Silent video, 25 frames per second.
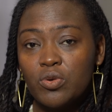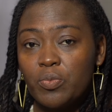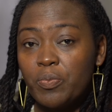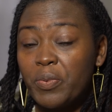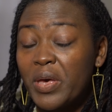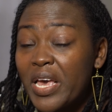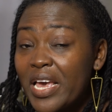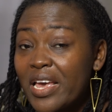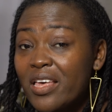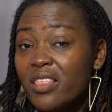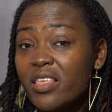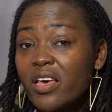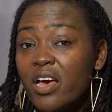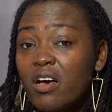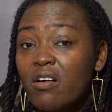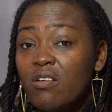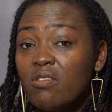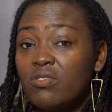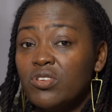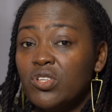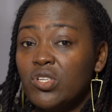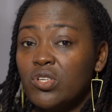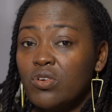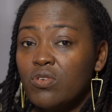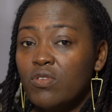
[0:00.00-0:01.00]
pay their
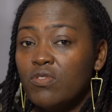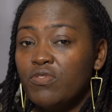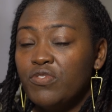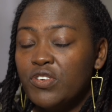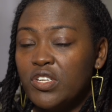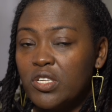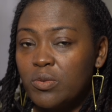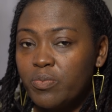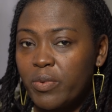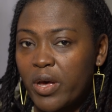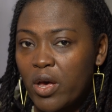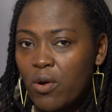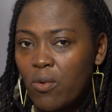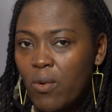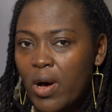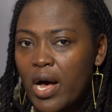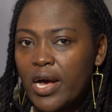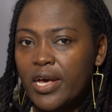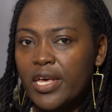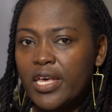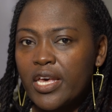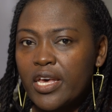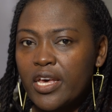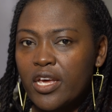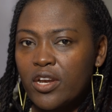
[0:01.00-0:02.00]
own school fees by
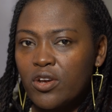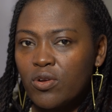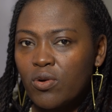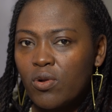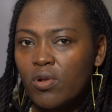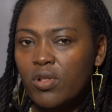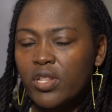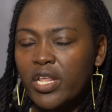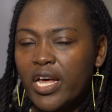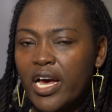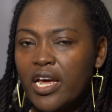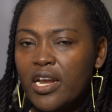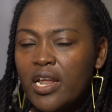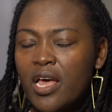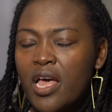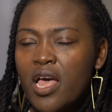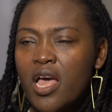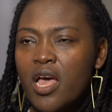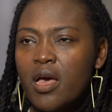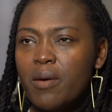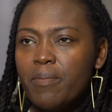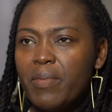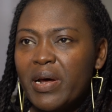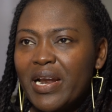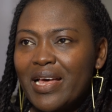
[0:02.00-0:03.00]
working and all that.
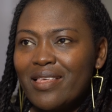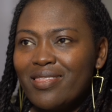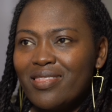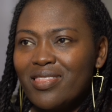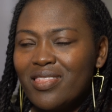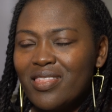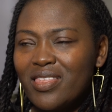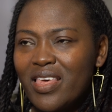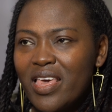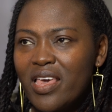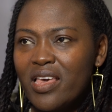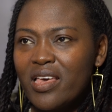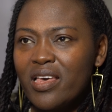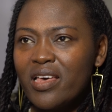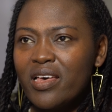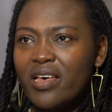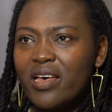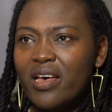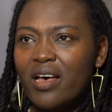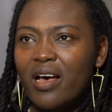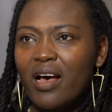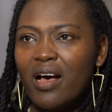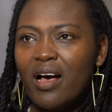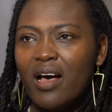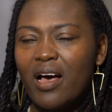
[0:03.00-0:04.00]
But I
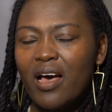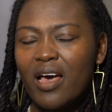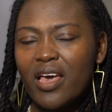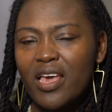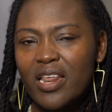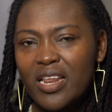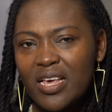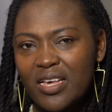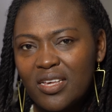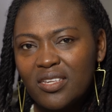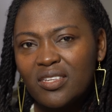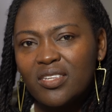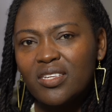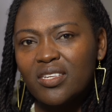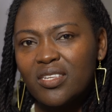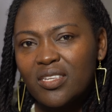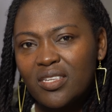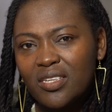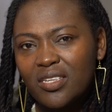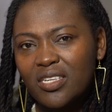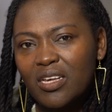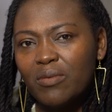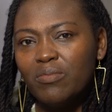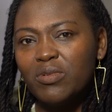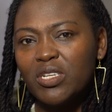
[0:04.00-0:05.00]
think it is
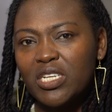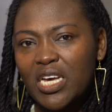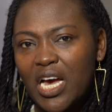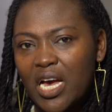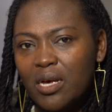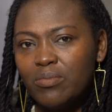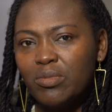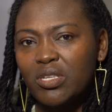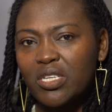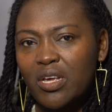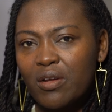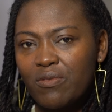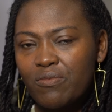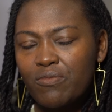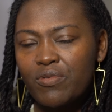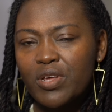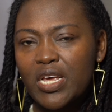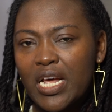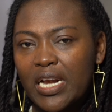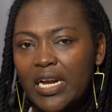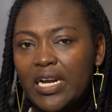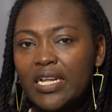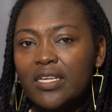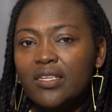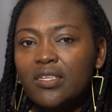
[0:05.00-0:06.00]
sometimes
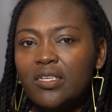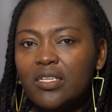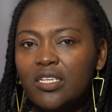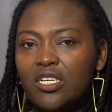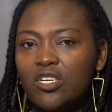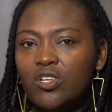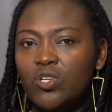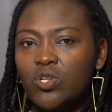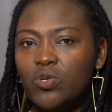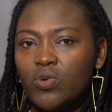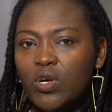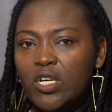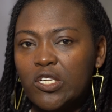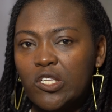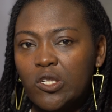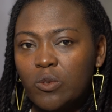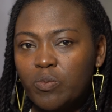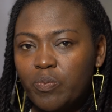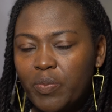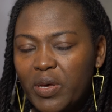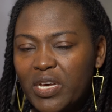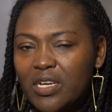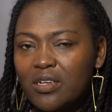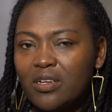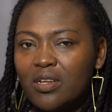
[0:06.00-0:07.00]
unrealistic to
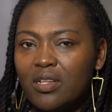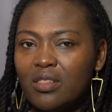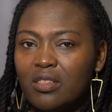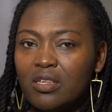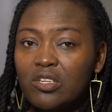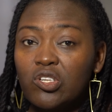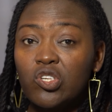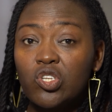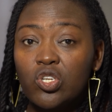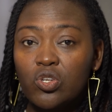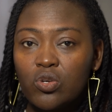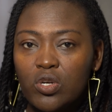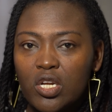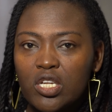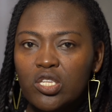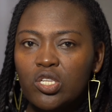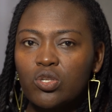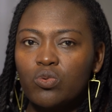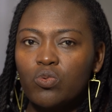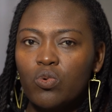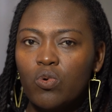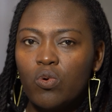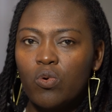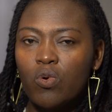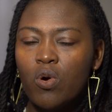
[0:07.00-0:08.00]
expect that these
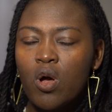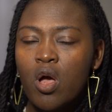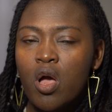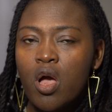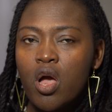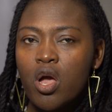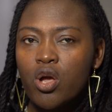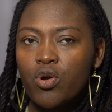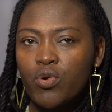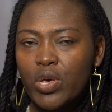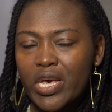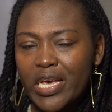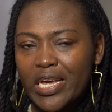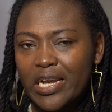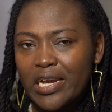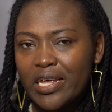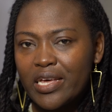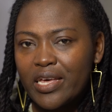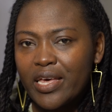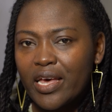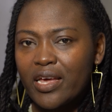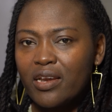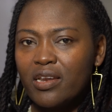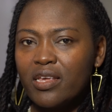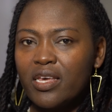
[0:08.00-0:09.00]
students will quickly
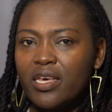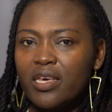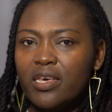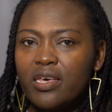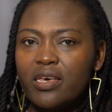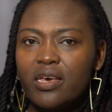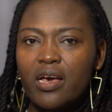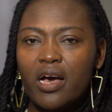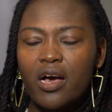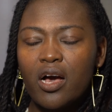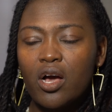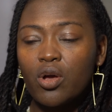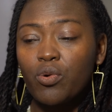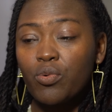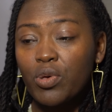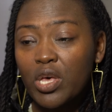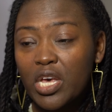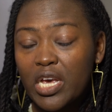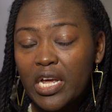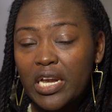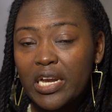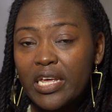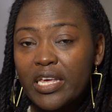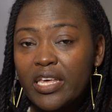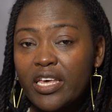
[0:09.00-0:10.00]
get here,
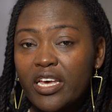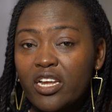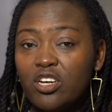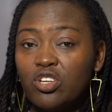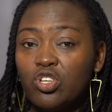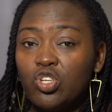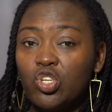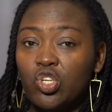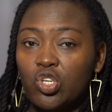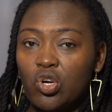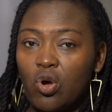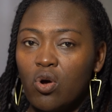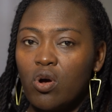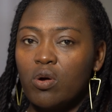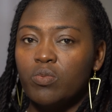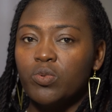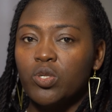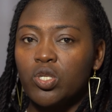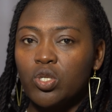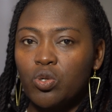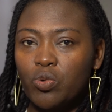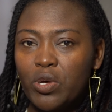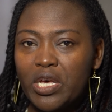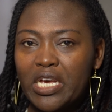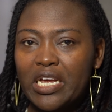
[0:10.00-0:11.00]
quickly get
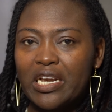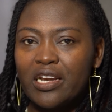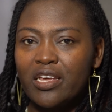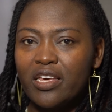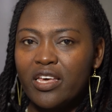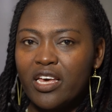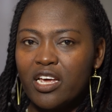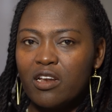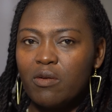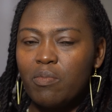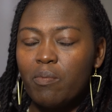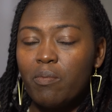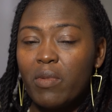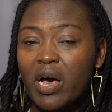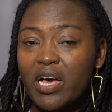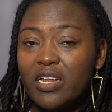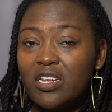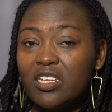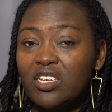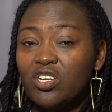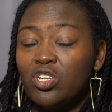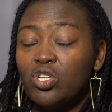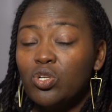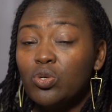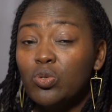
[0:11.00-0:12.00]
jobs, quickly get
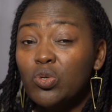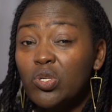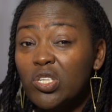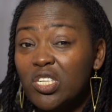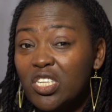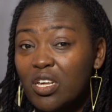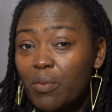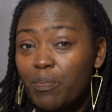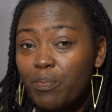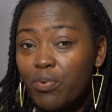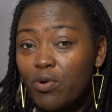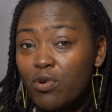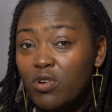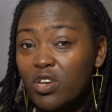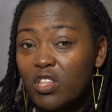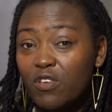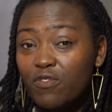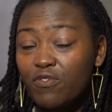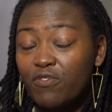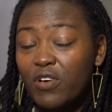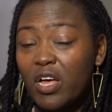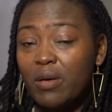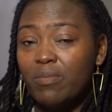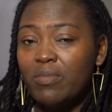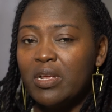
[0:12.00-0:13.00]
money to support their
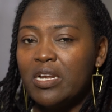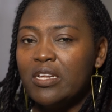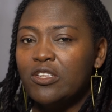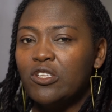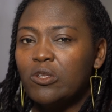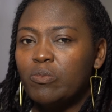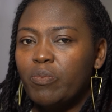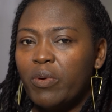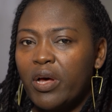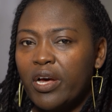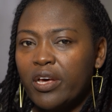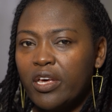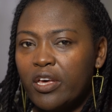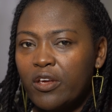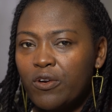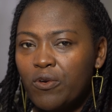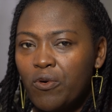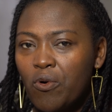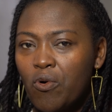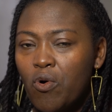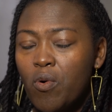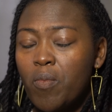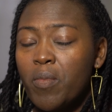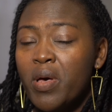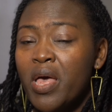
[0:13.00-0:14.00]
families back at
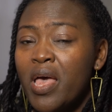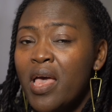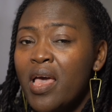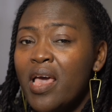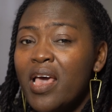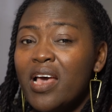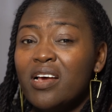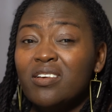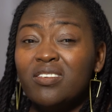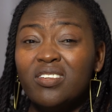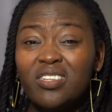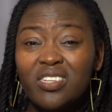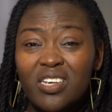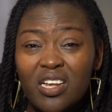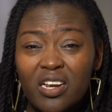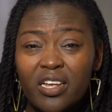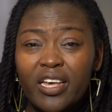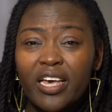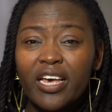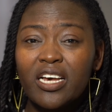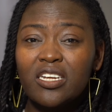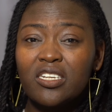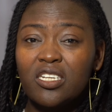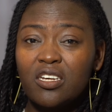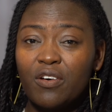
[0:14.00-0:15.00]
home and still
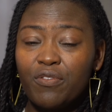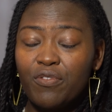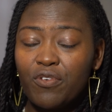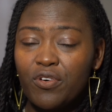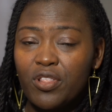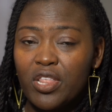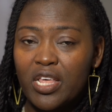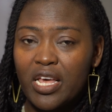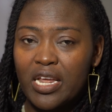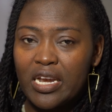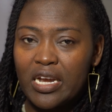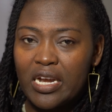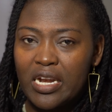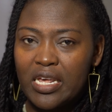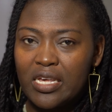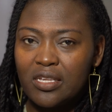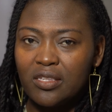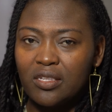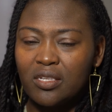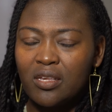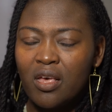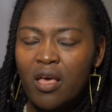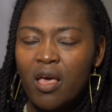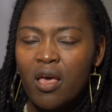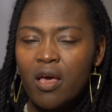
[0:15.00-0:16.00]
cater for their
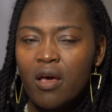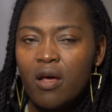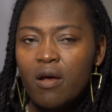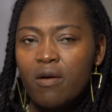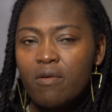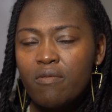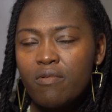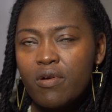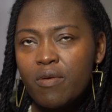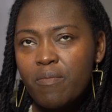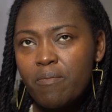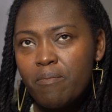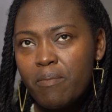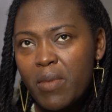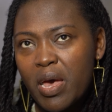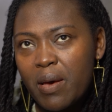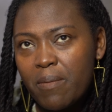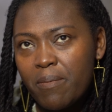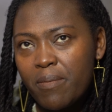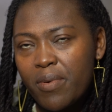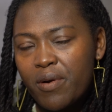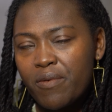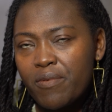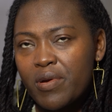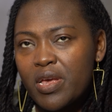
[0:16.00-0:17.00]
needs.
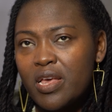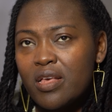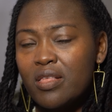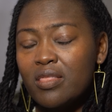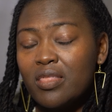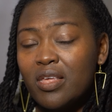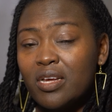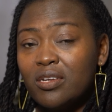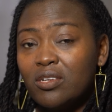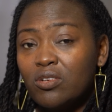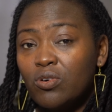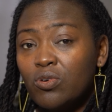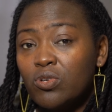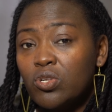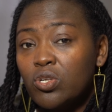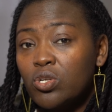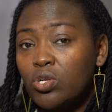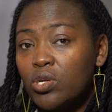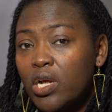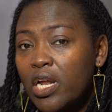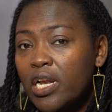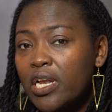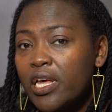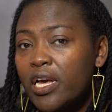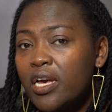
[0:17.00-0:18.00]
Remembering that
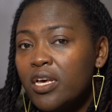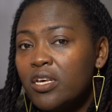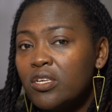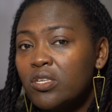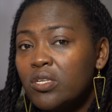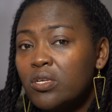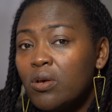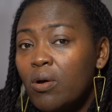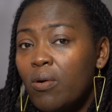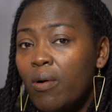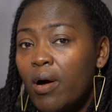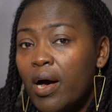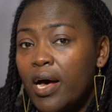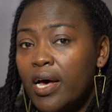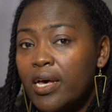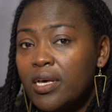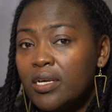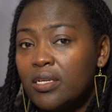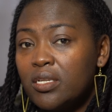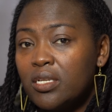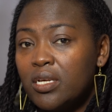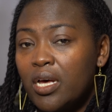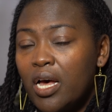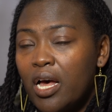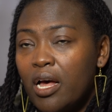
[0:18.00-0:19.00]
Australia is
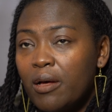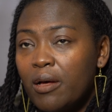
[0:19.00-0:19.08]
quite,